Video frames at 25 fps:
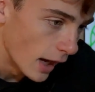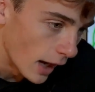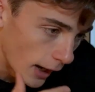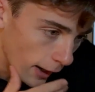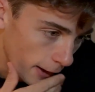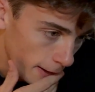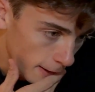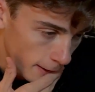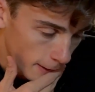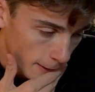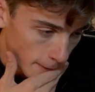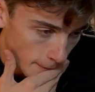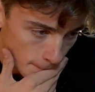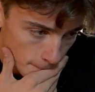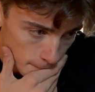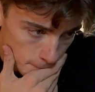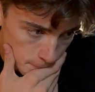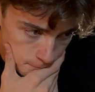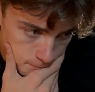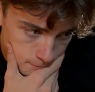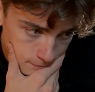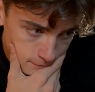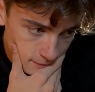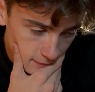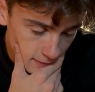
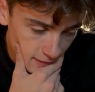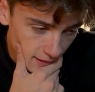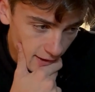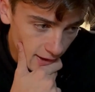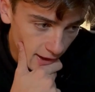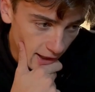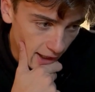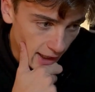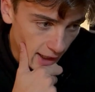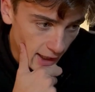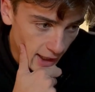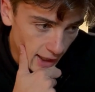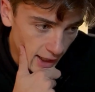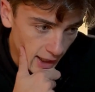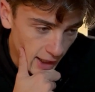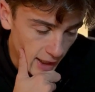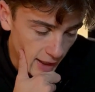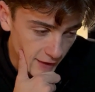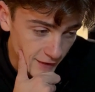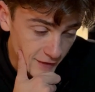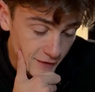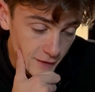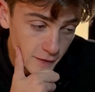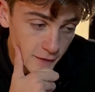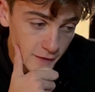And
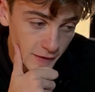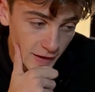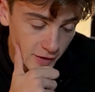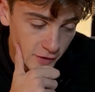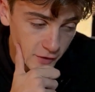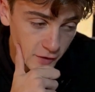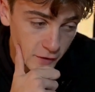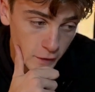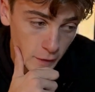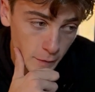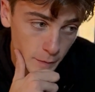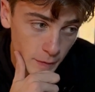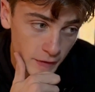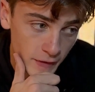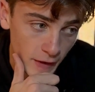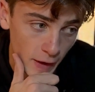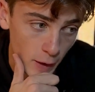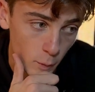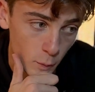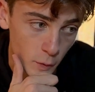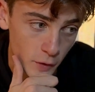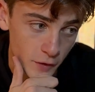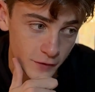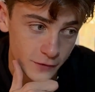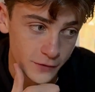this is actually something
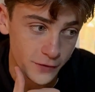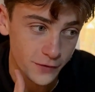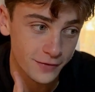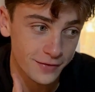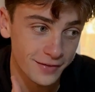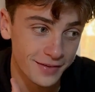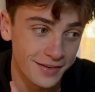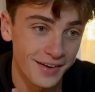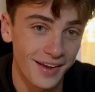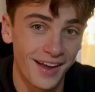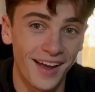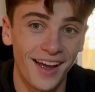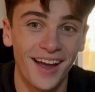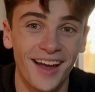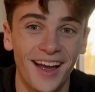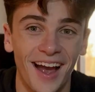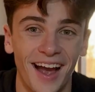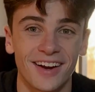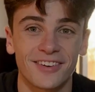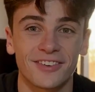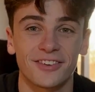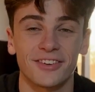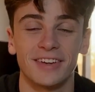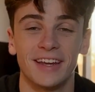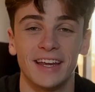that was
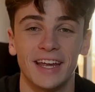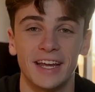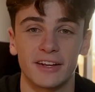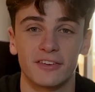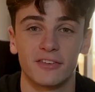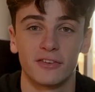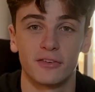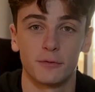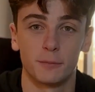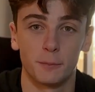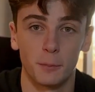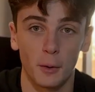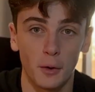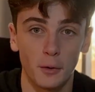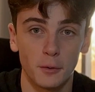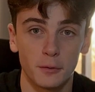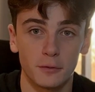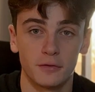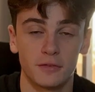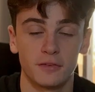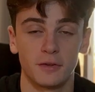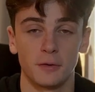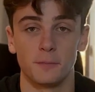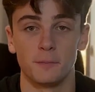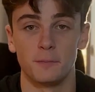actually
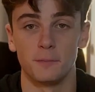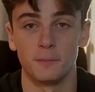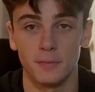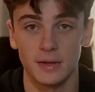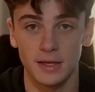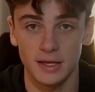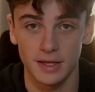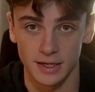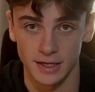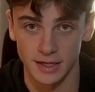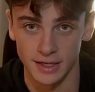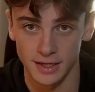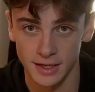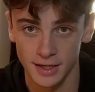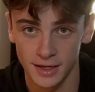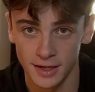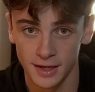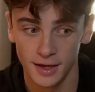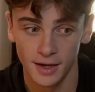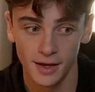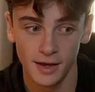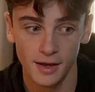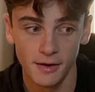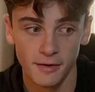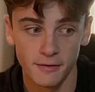exposed to me
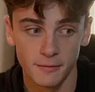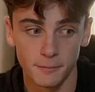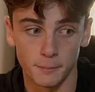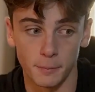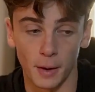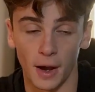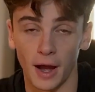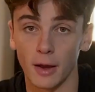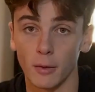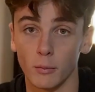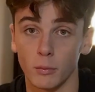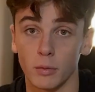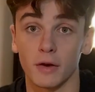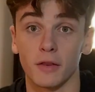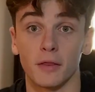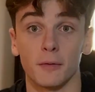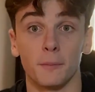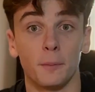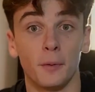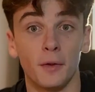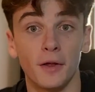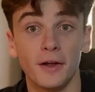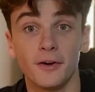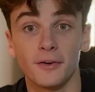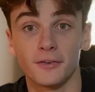by one of the
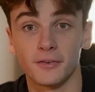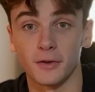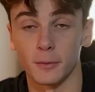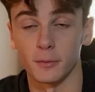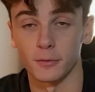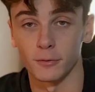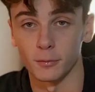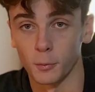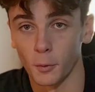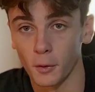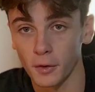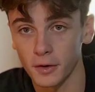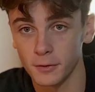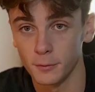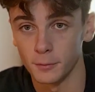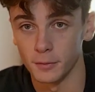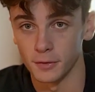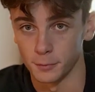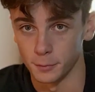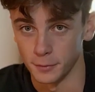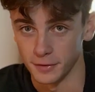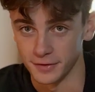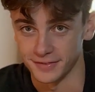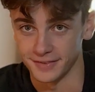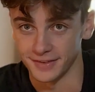players I was working
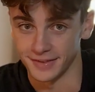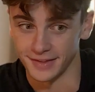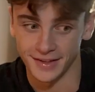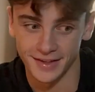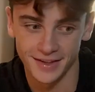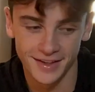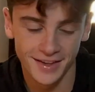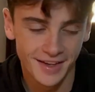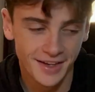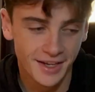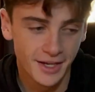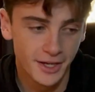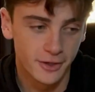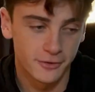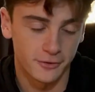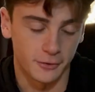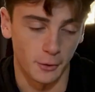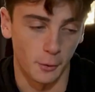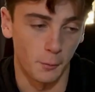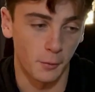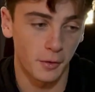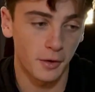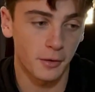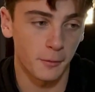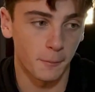with recently. So
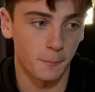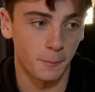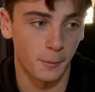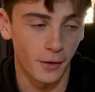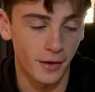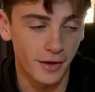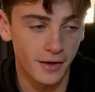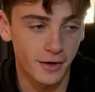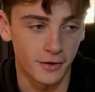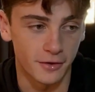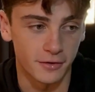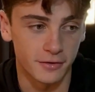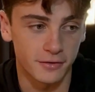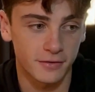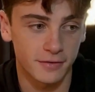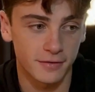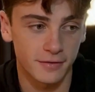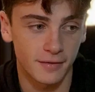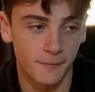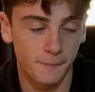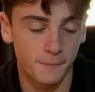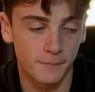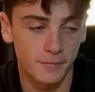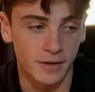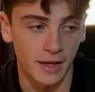one of the
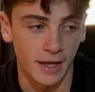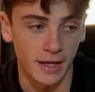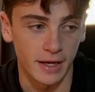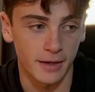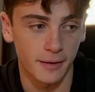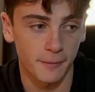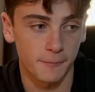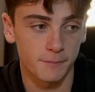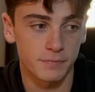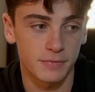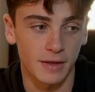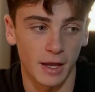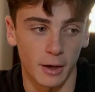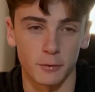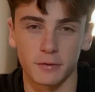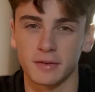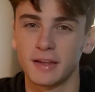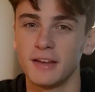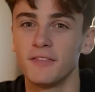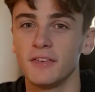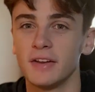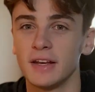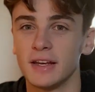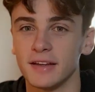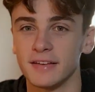players, like, I was
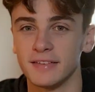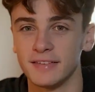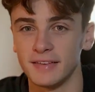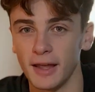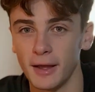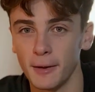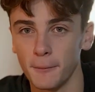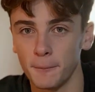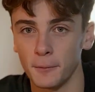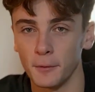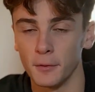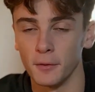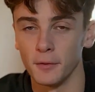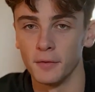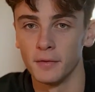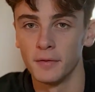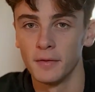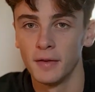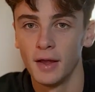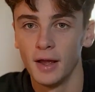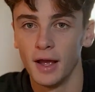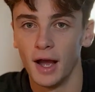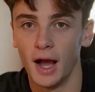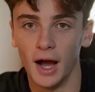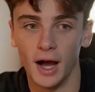giving an example
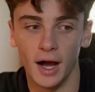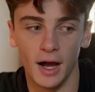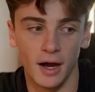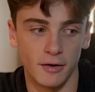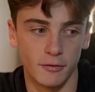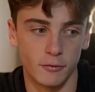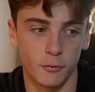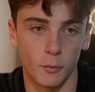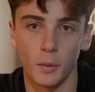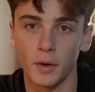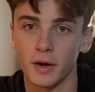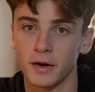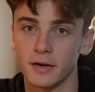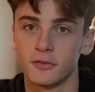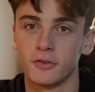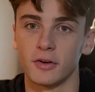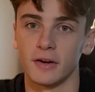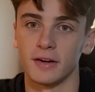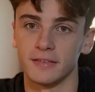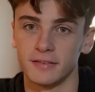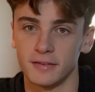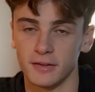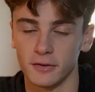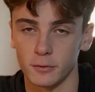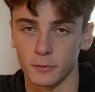of what a
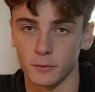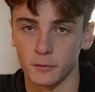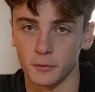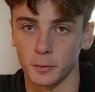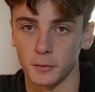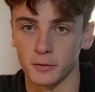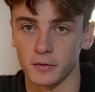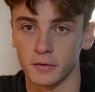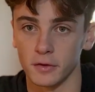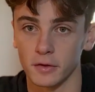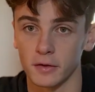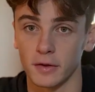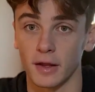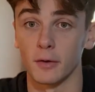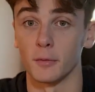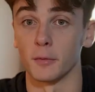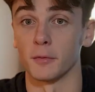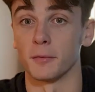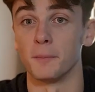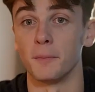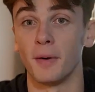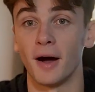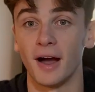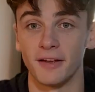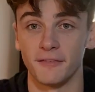transition was supposed to look like
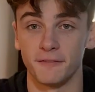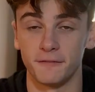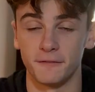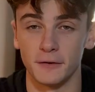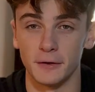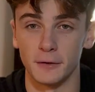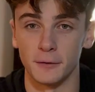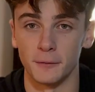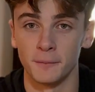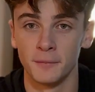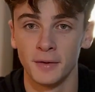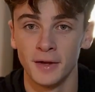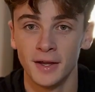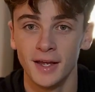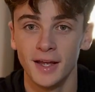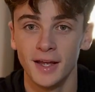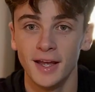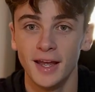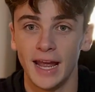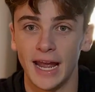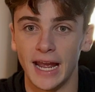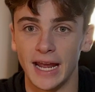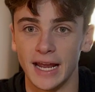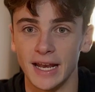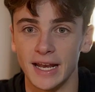with my film.
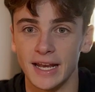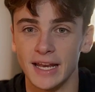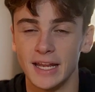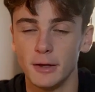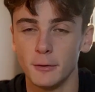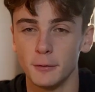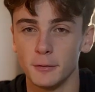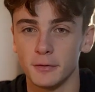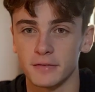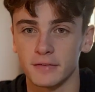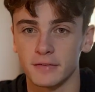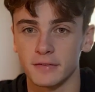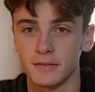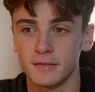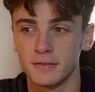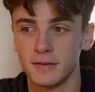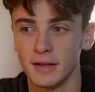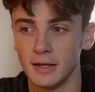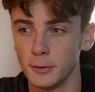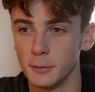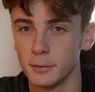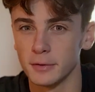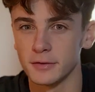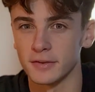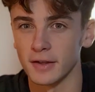And he was
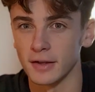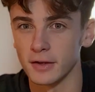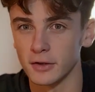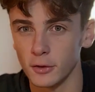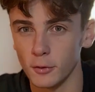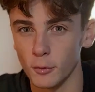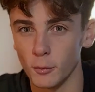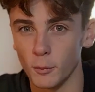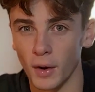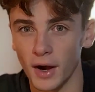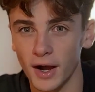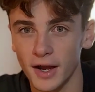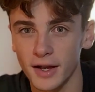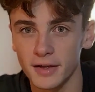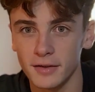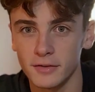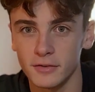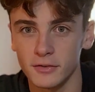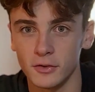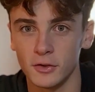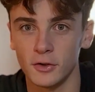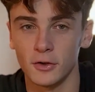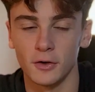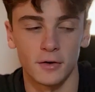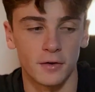like, dude, why
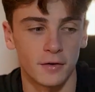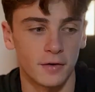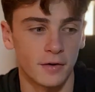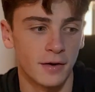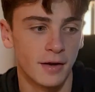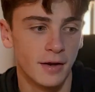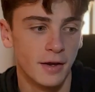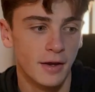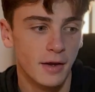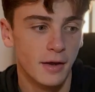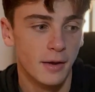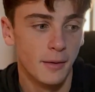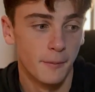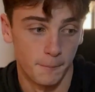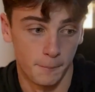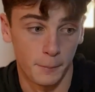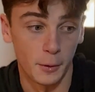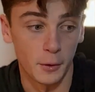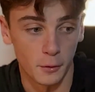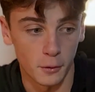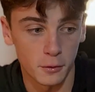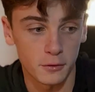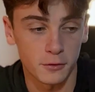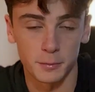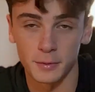is your
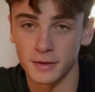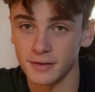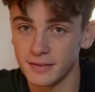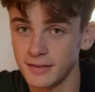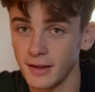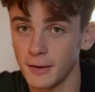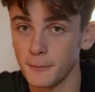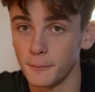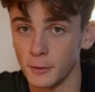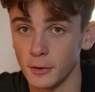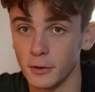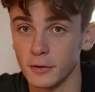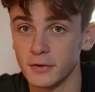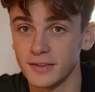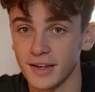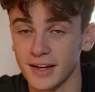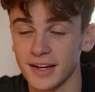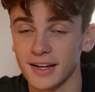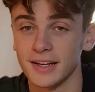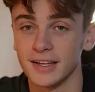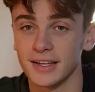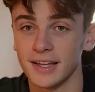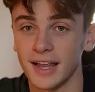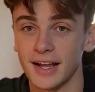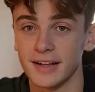penultimate step or your
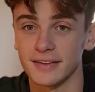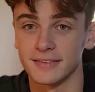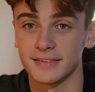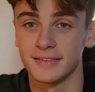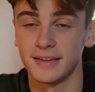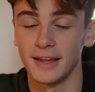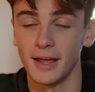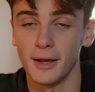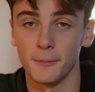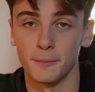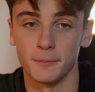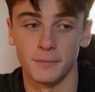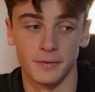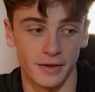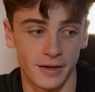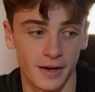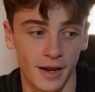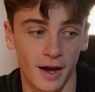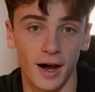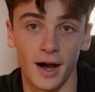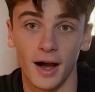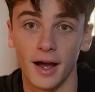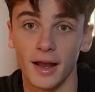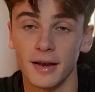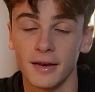second to last step
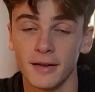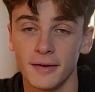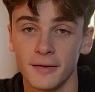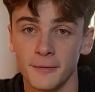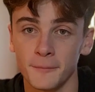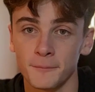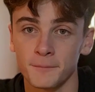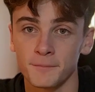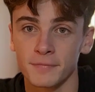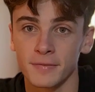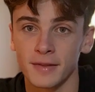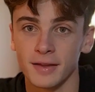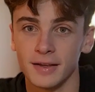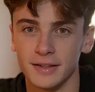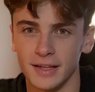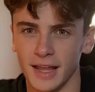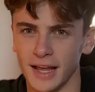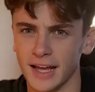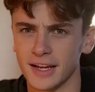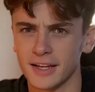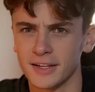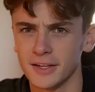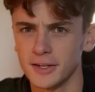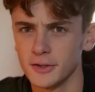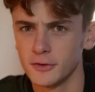not
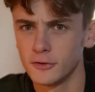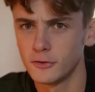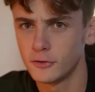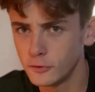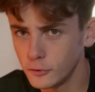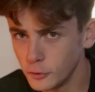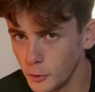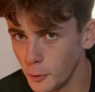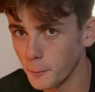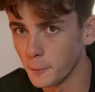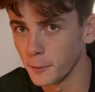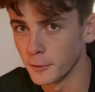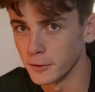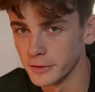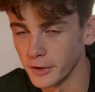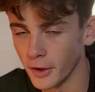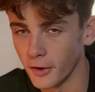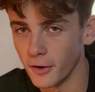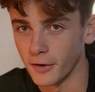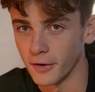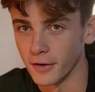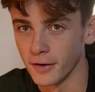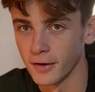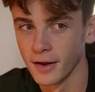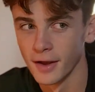like super
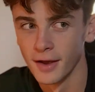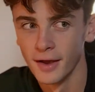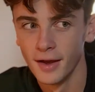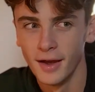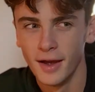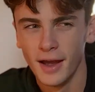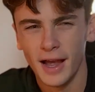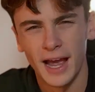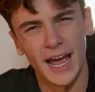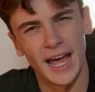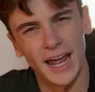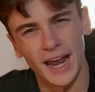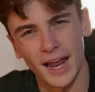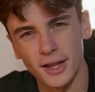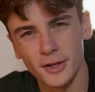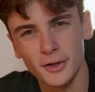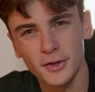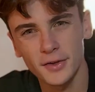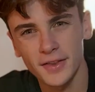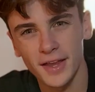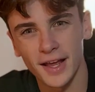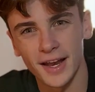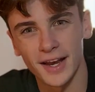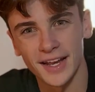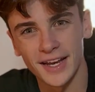long? And I
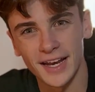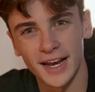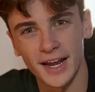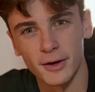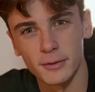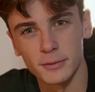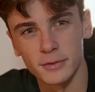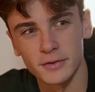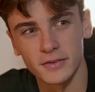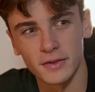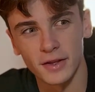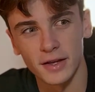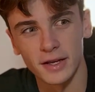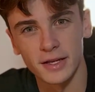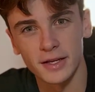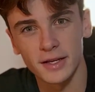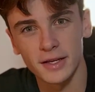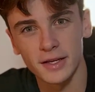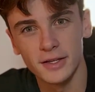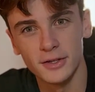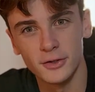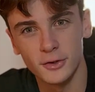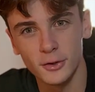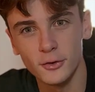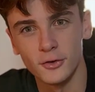looked at it and I was like,
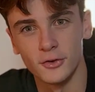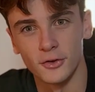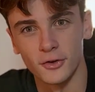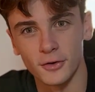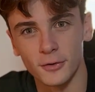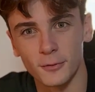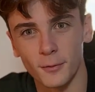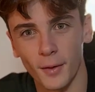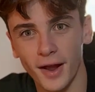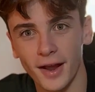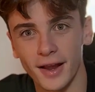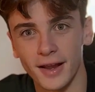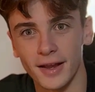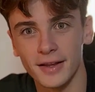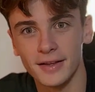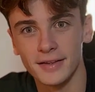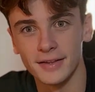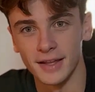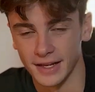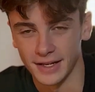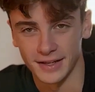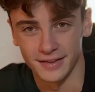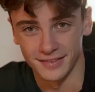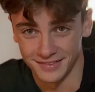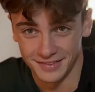dude, you're right.
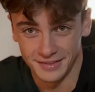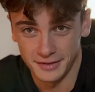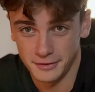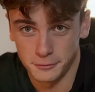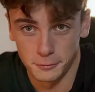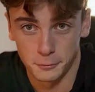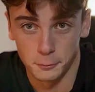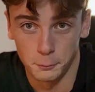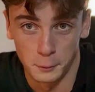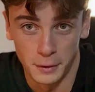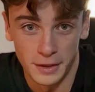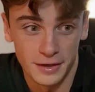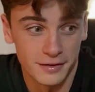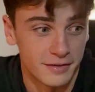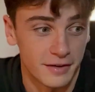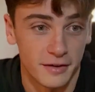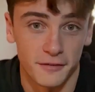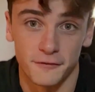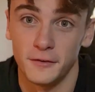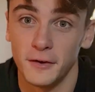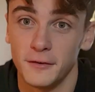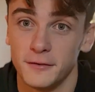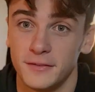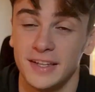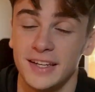Like, this kid's
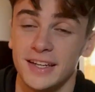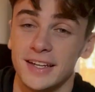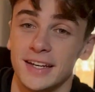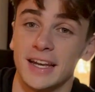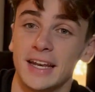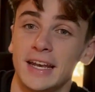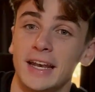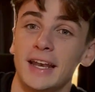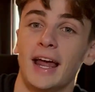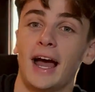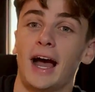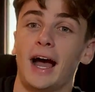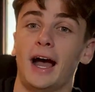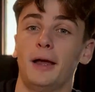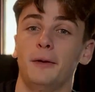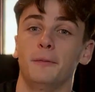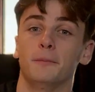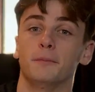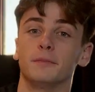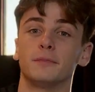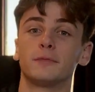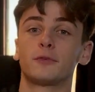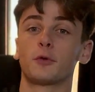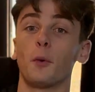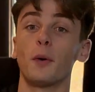like 15 and
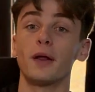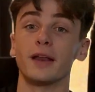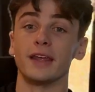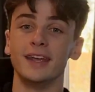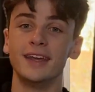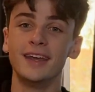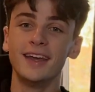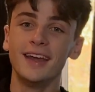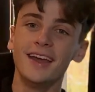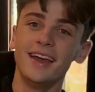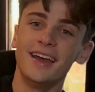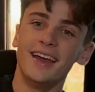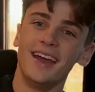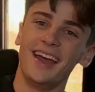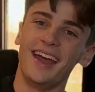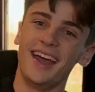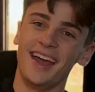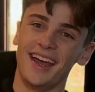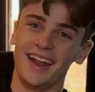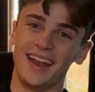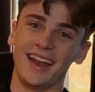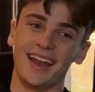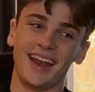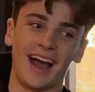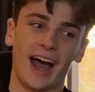I'm 20.
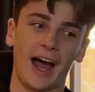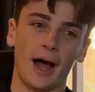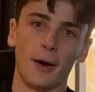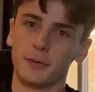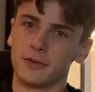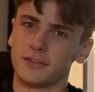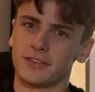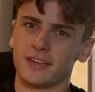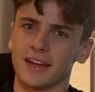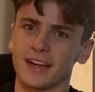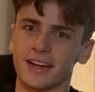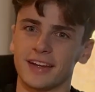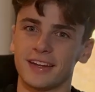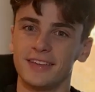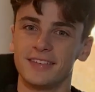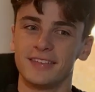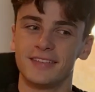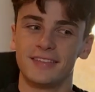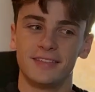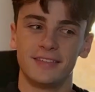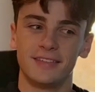And I was like,